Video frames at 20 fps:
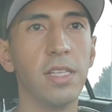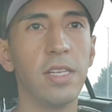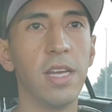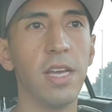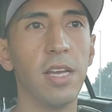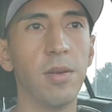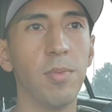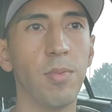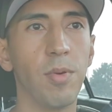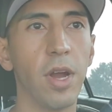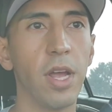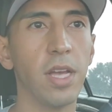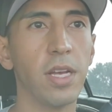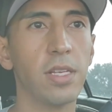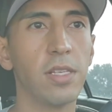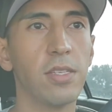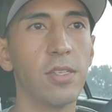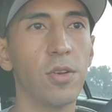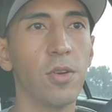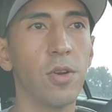take
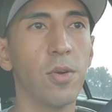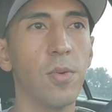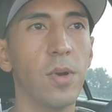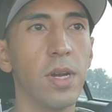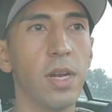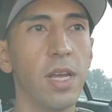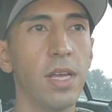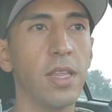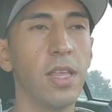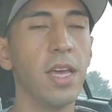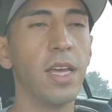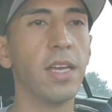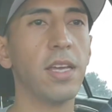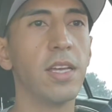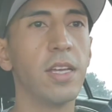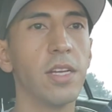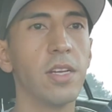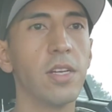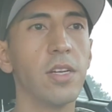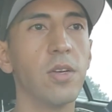breaks or when I like